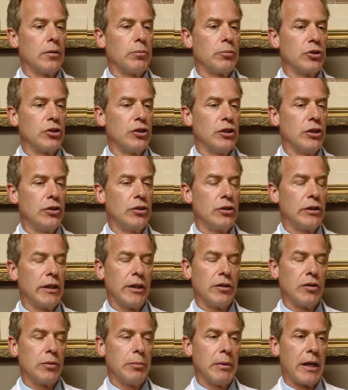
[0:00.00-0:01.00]
Procedure
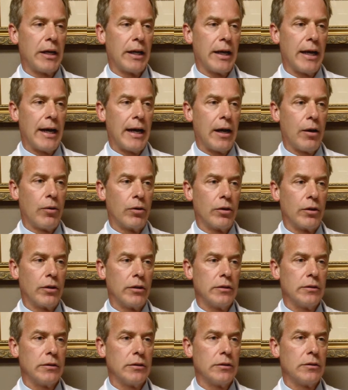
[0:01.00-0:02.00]
takes about an hour.
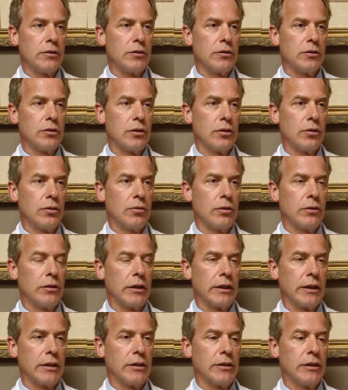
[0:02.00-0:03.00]
So
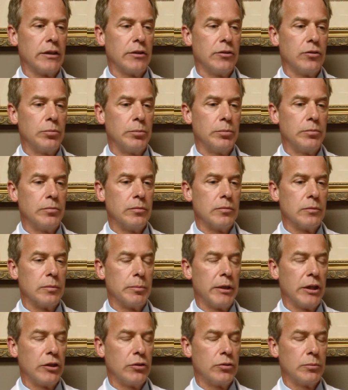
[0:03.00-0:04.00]
like I said, the
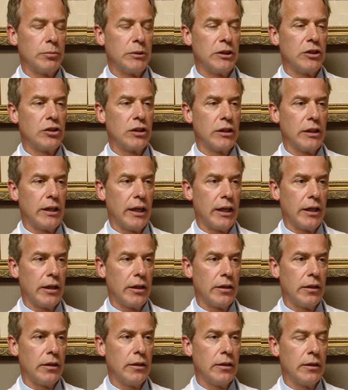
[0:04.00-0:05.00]
patient would be
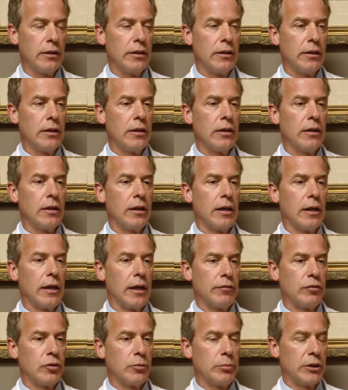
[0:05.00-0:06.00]
sedated
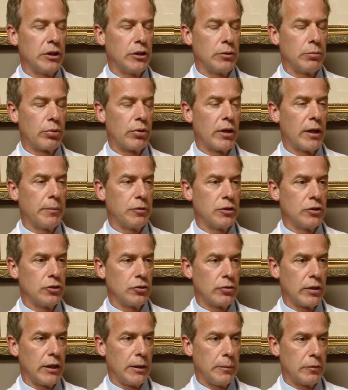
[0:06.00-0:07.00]
after being prepped and
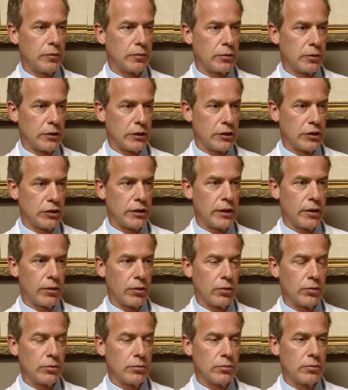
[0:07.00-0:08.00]
draped for a
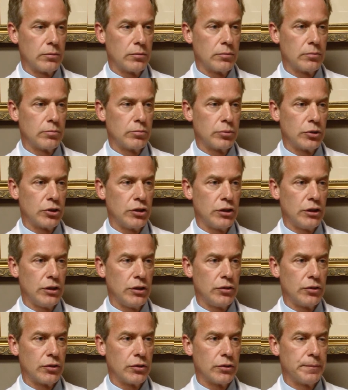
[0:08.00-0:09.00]
sterile
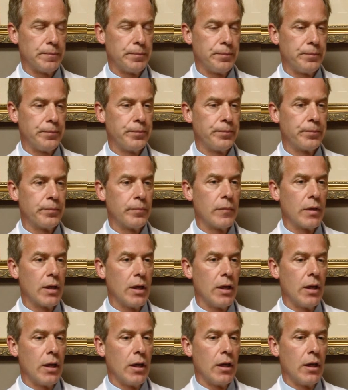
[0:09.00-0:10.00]
procedure.
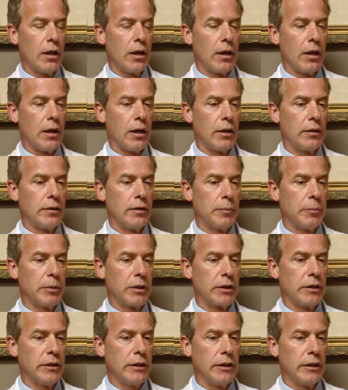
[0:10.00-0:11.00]

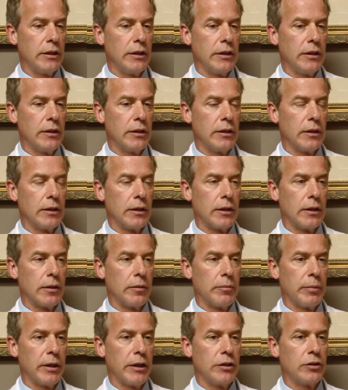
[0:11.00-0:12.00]
Typically, the
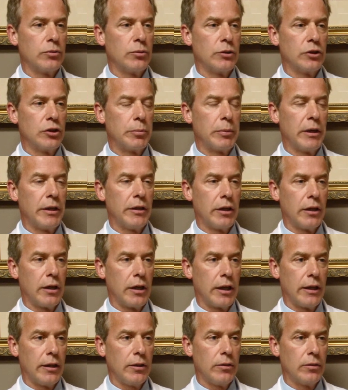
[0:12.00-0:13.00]
patient would spend the
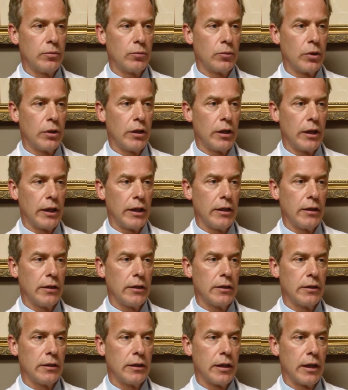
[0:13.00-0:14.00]
night, one night
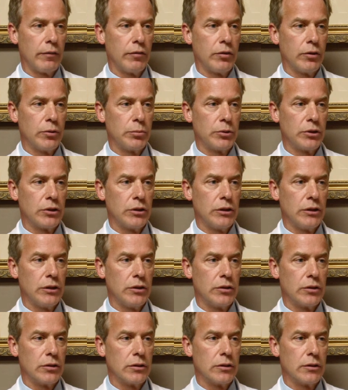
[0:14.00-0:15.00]
after the
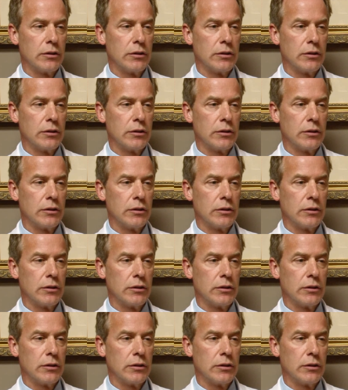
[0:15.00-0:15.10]
procedure.